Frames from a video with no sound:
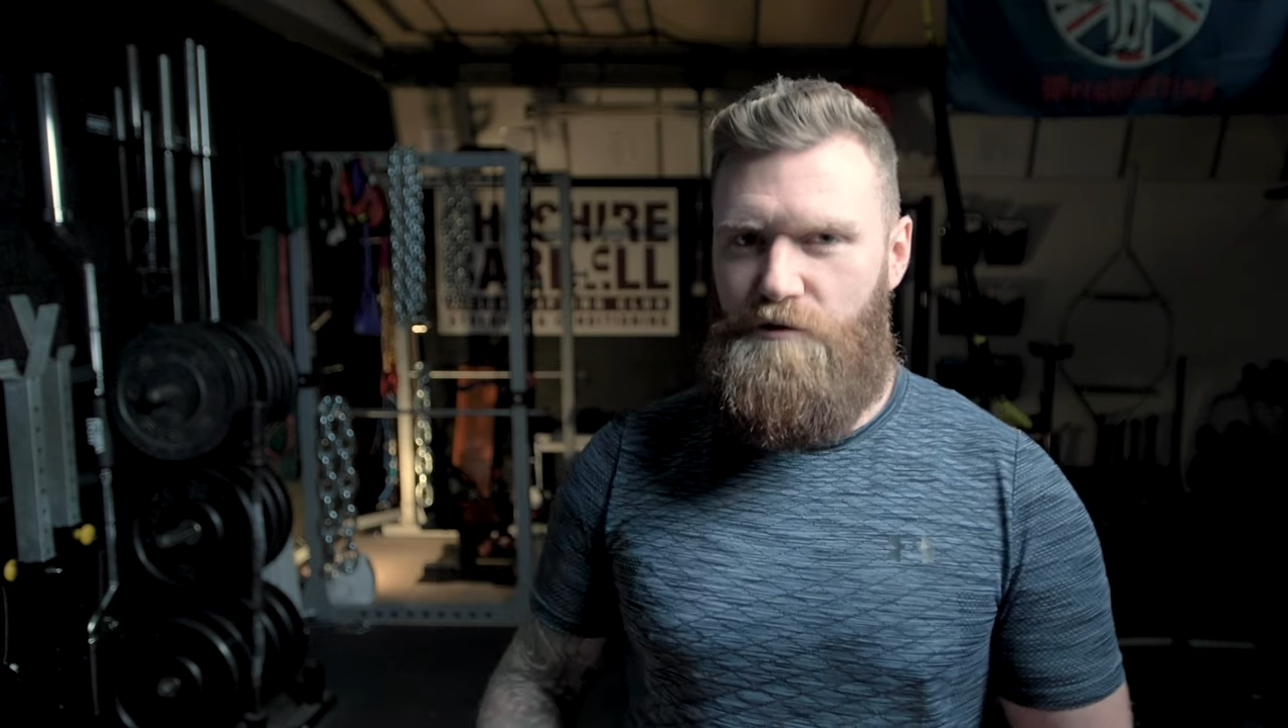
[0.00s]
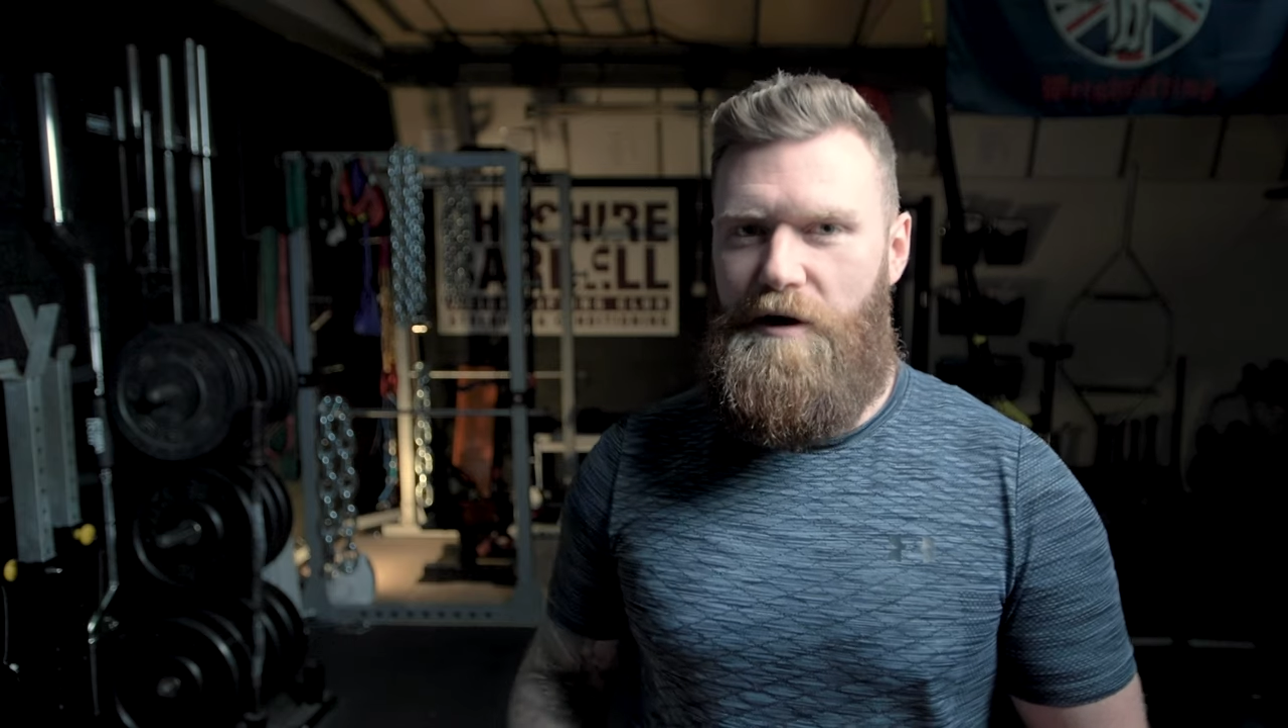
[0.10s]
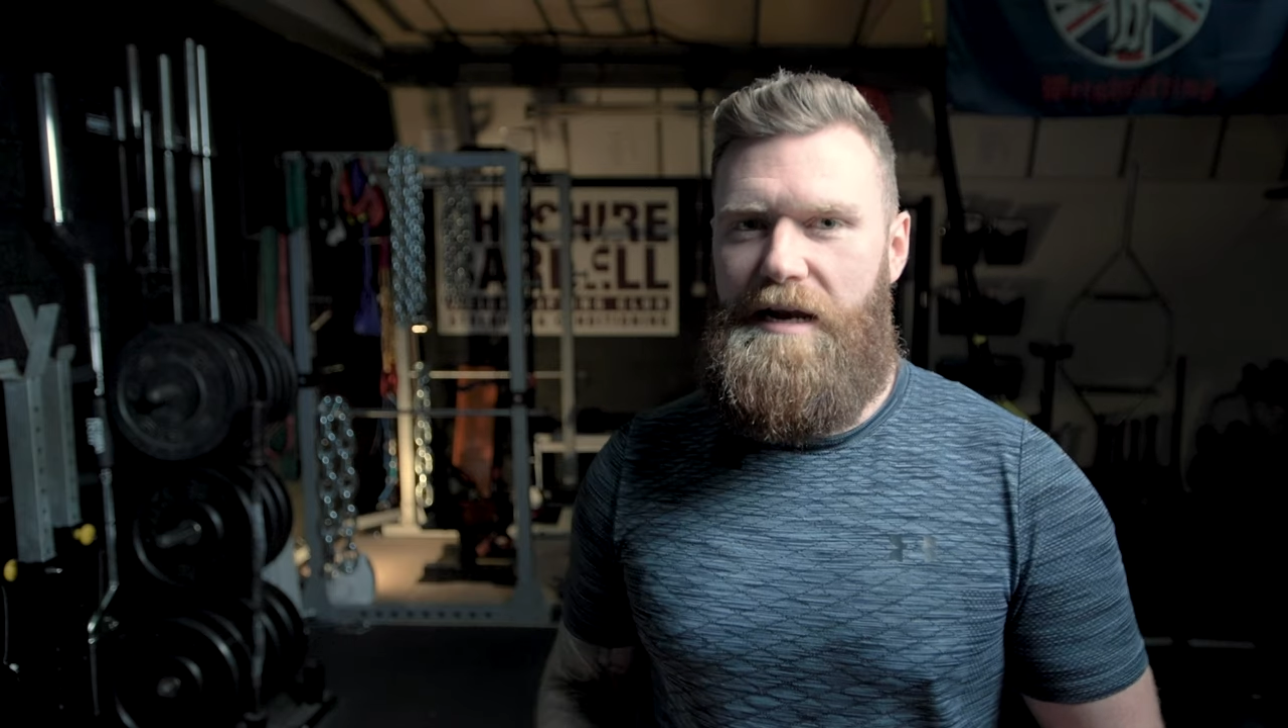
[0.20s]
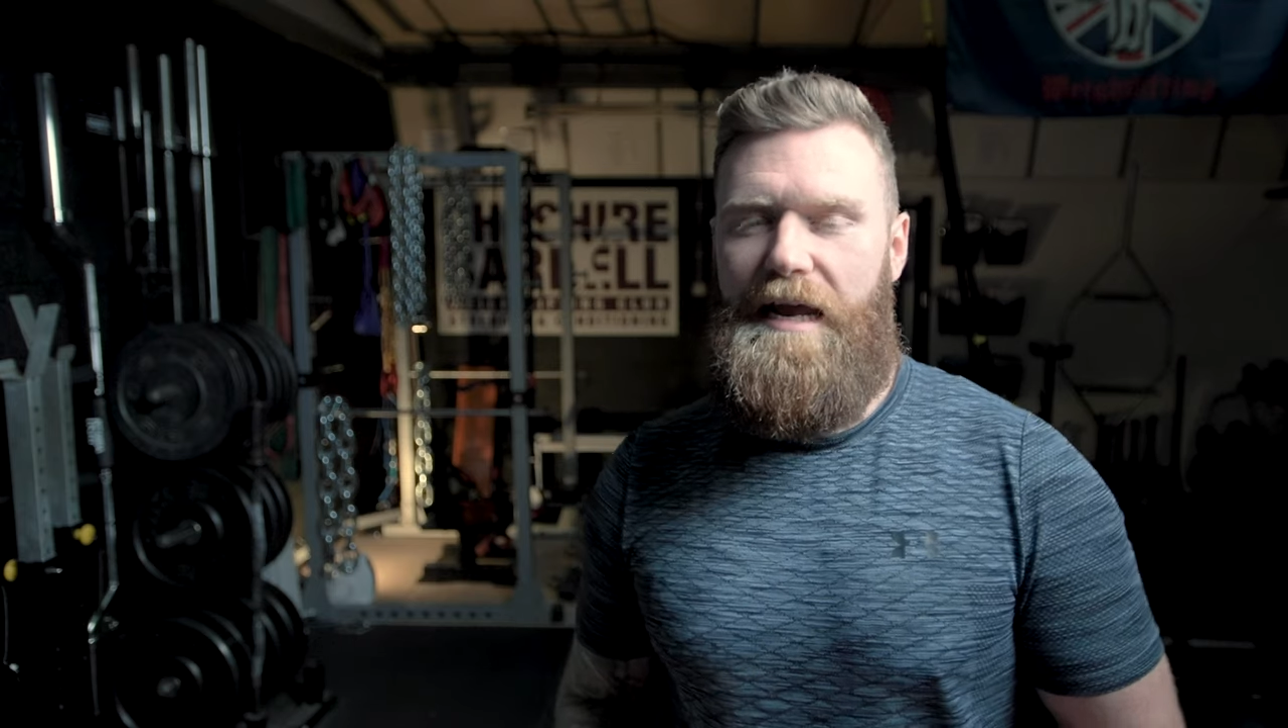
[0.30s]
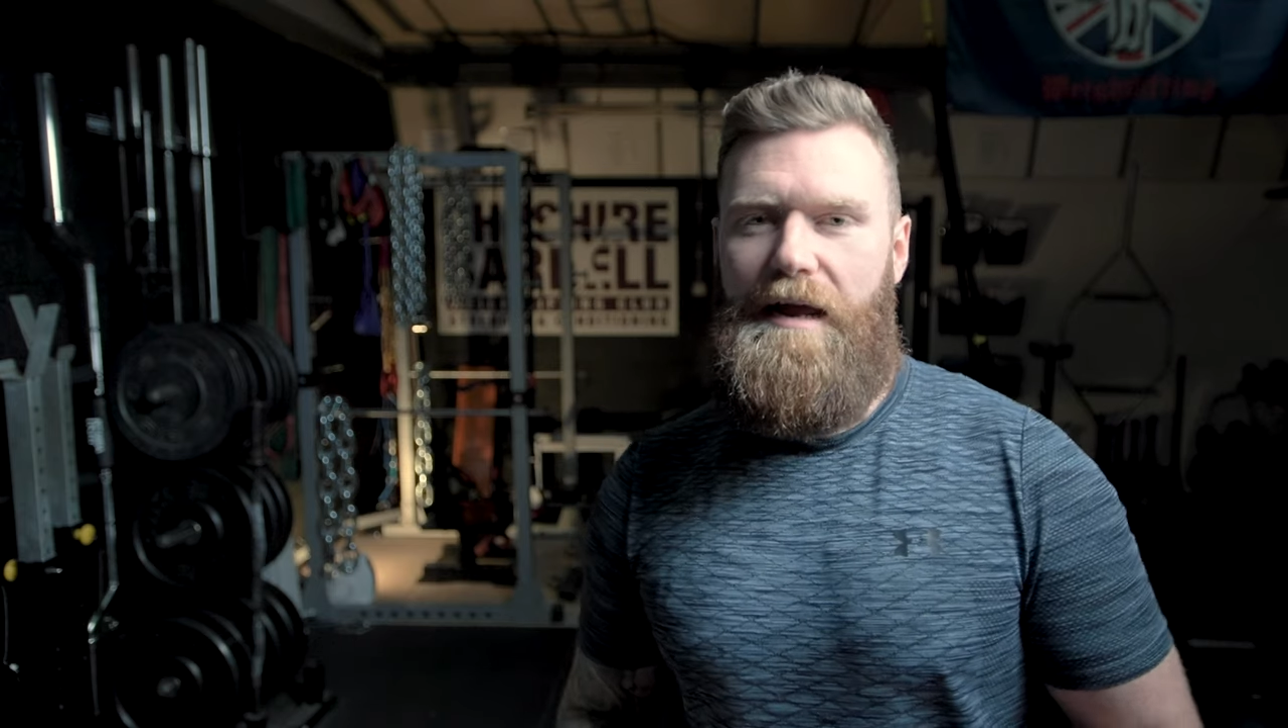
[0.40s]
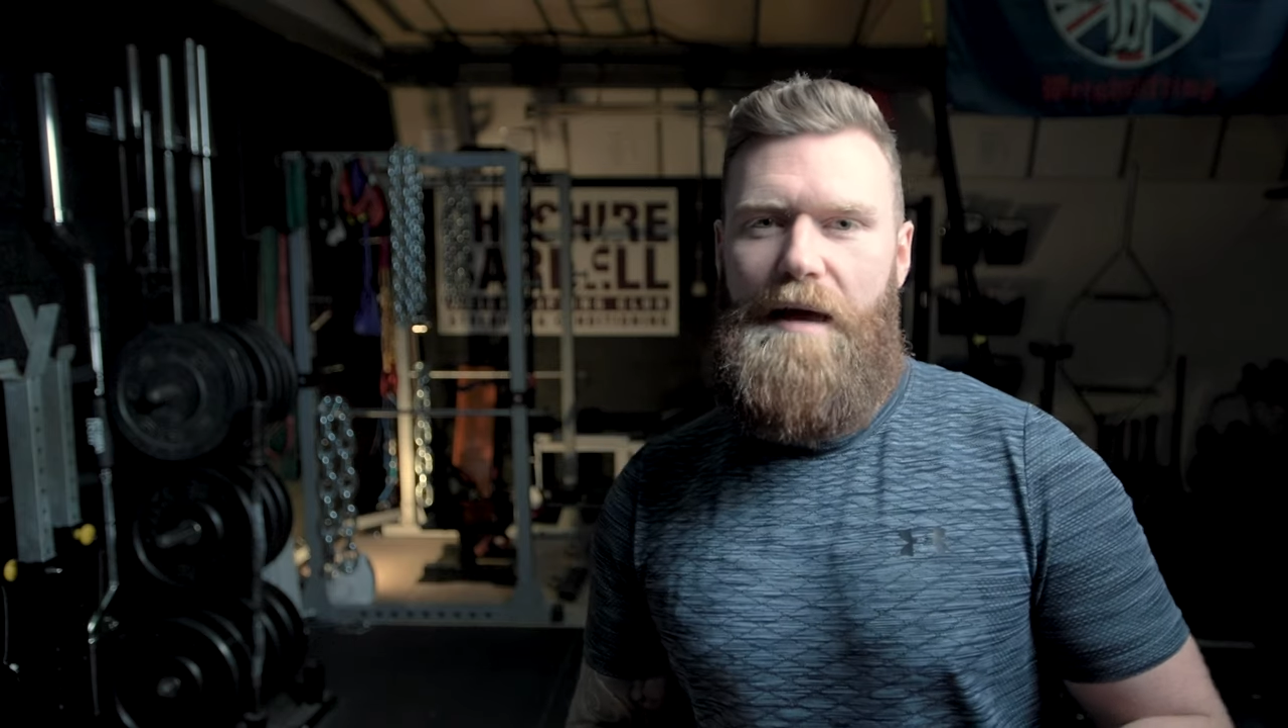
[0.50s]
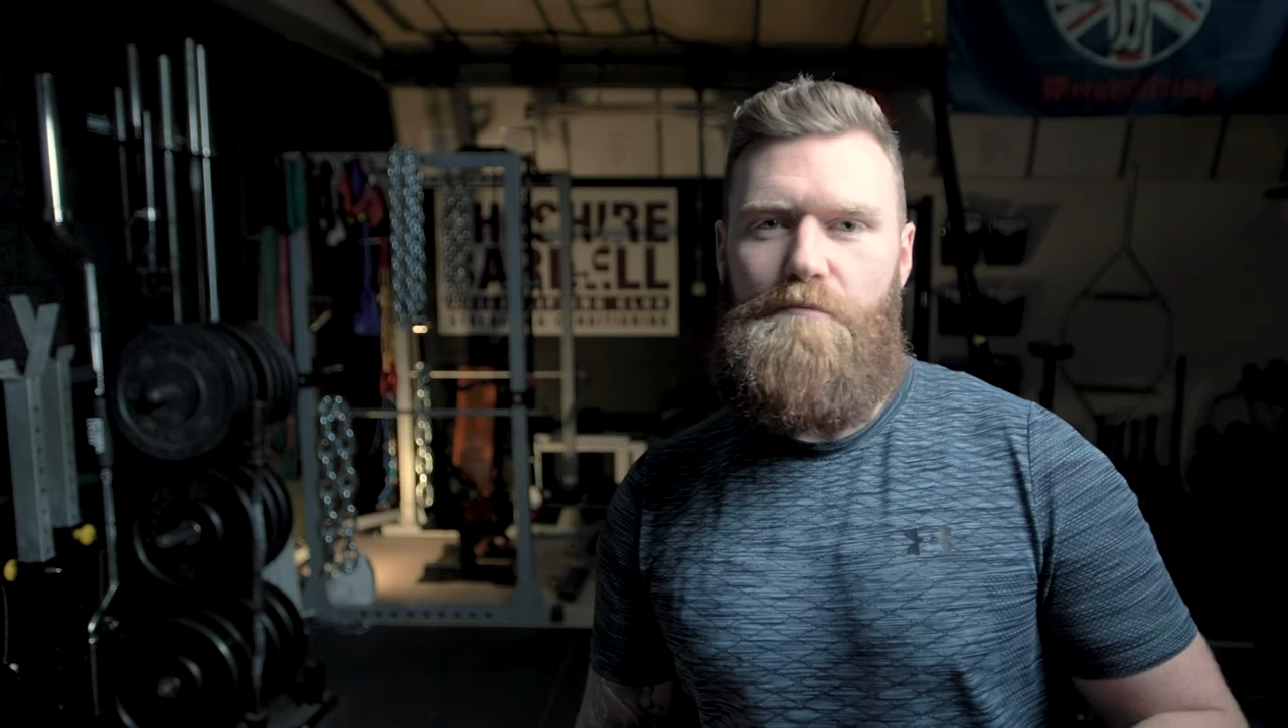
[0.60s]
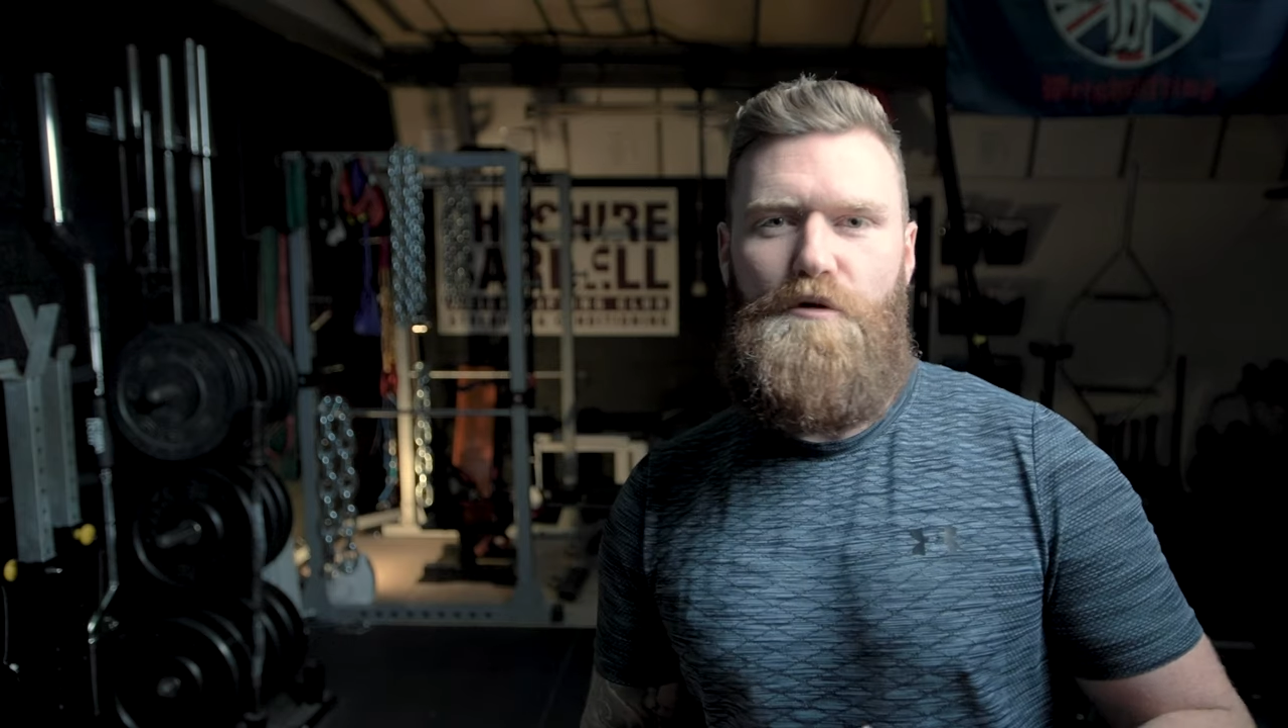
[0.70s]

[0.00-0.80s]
training and